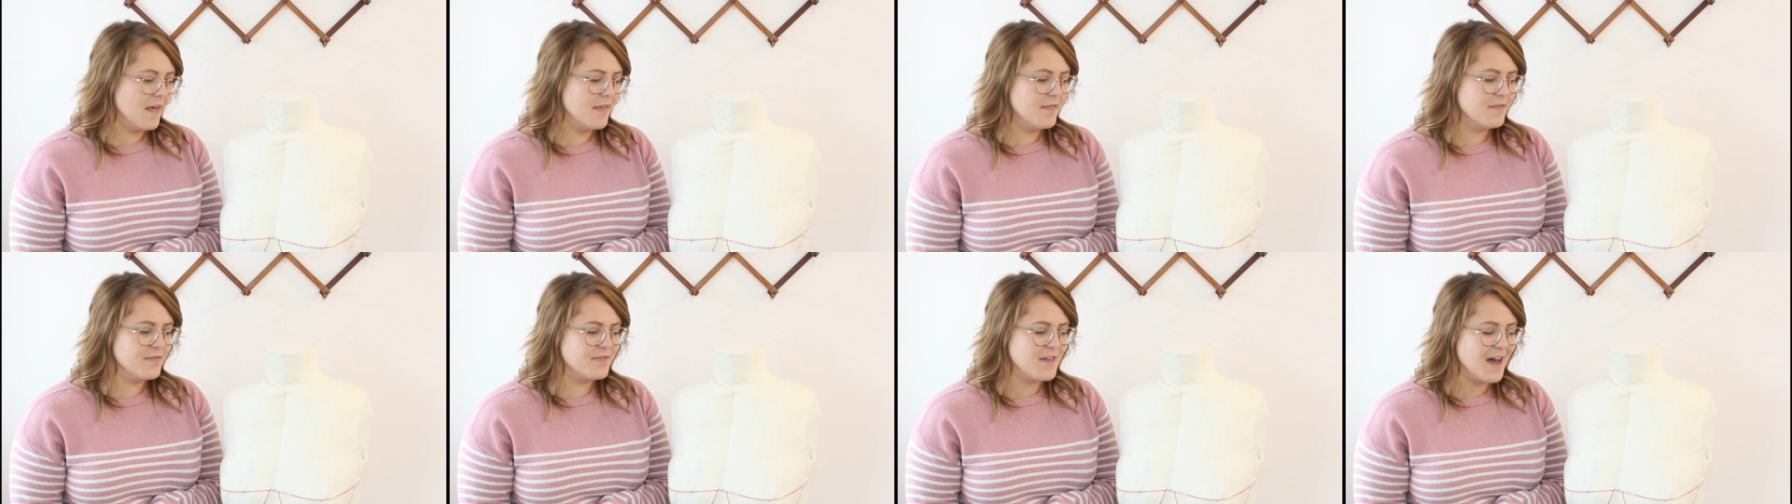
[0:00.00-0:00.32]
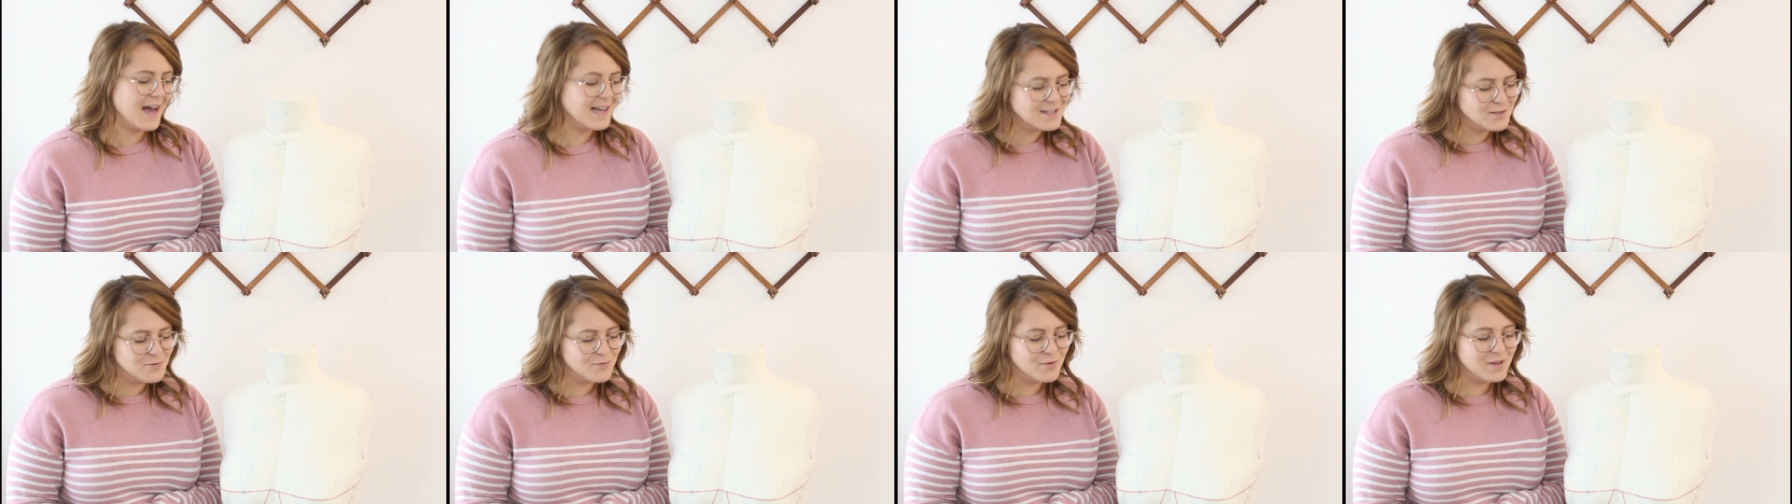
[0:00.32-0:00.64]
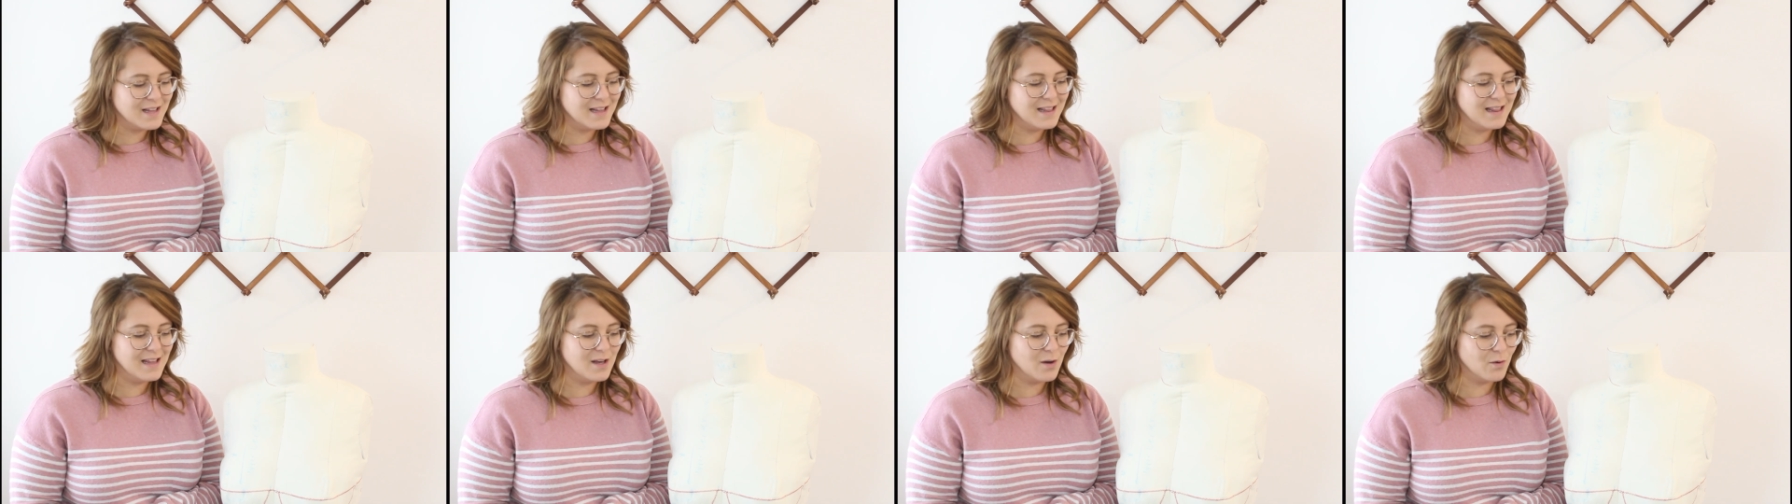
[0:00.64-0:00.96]
That's
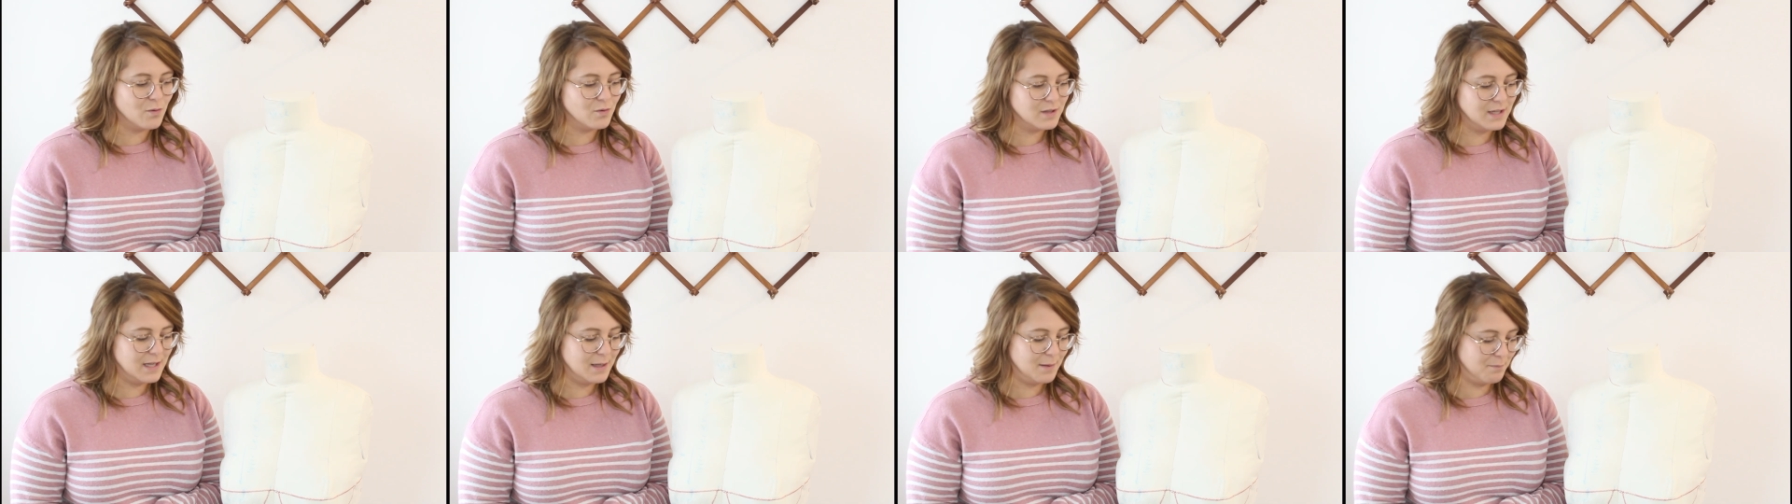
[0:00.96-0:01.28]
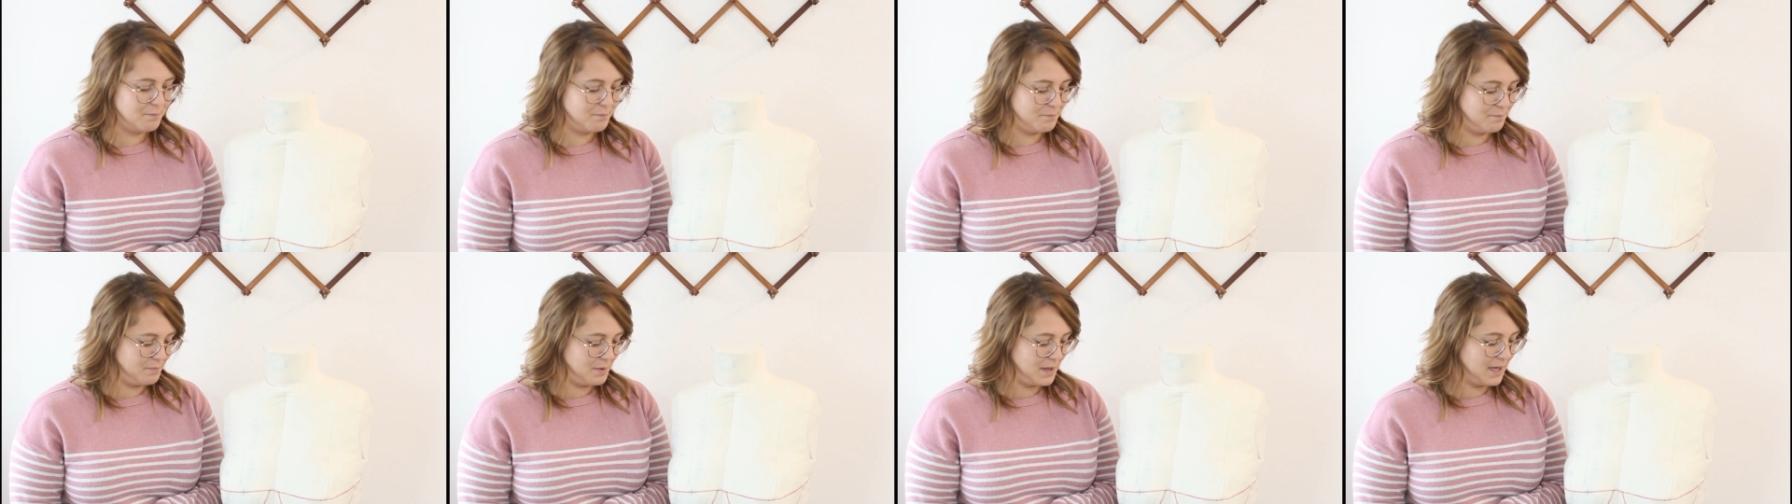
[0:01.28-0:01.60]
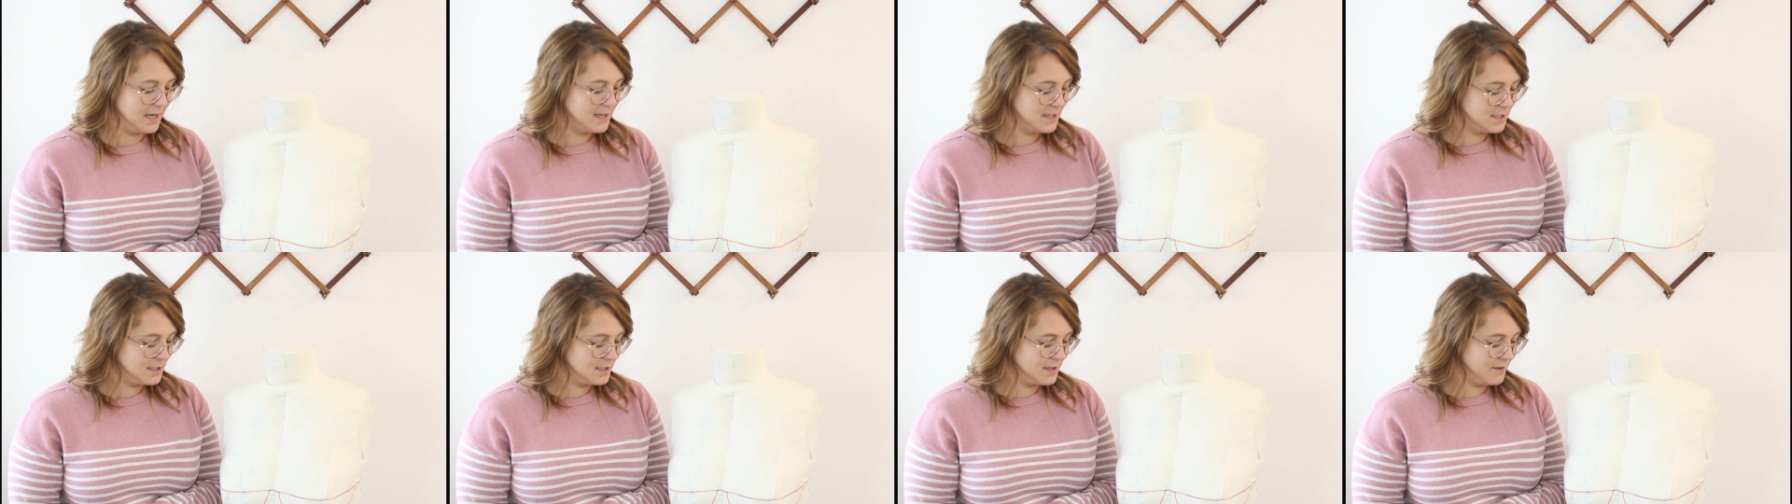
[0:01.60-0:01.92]
really the only
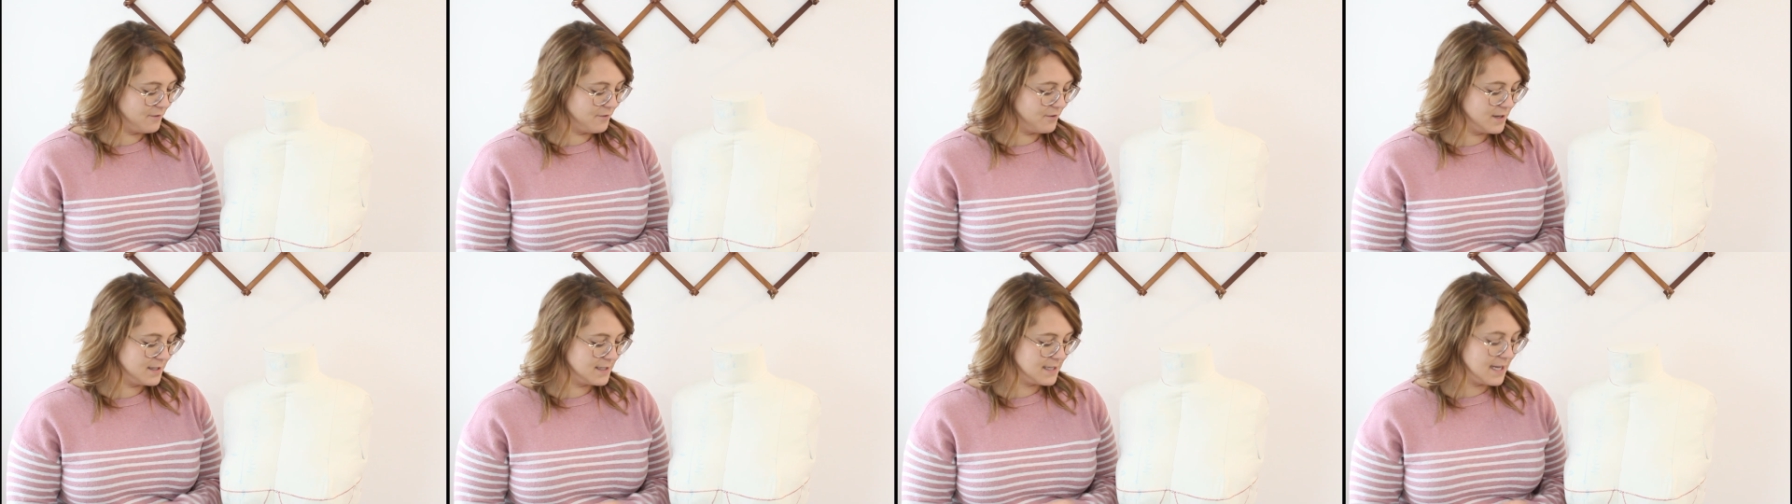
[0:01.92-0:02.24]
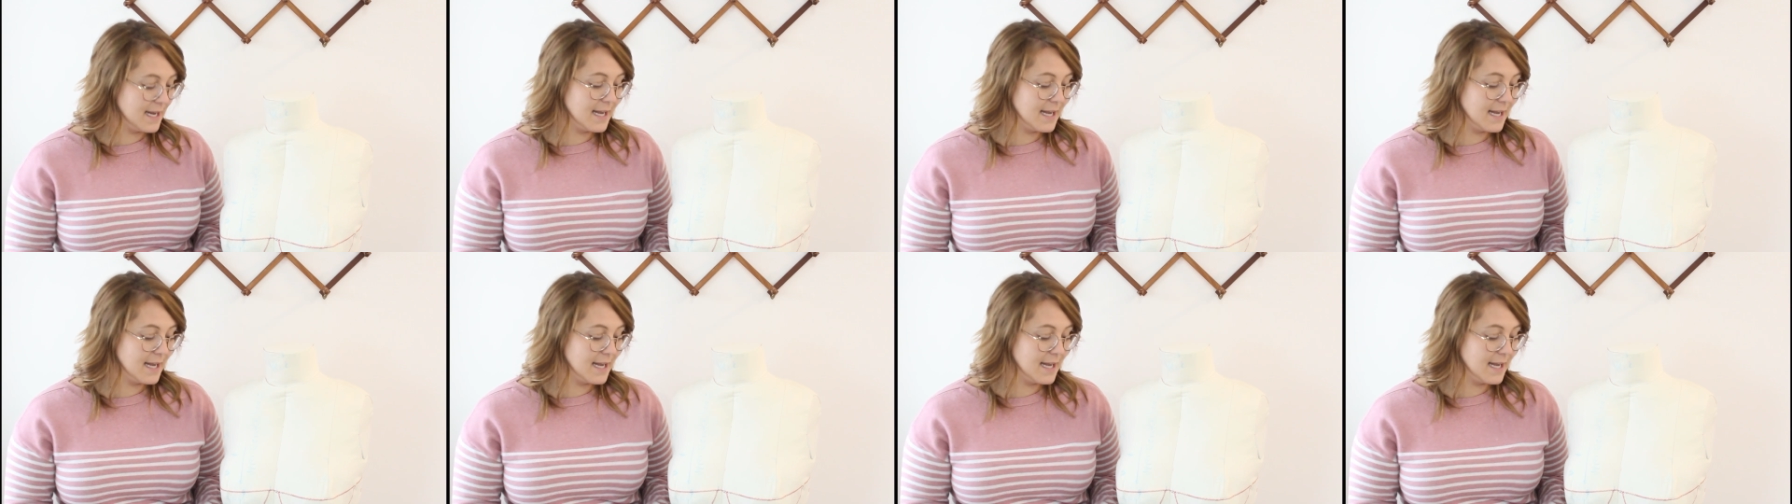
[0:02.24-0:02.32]
biggest difference.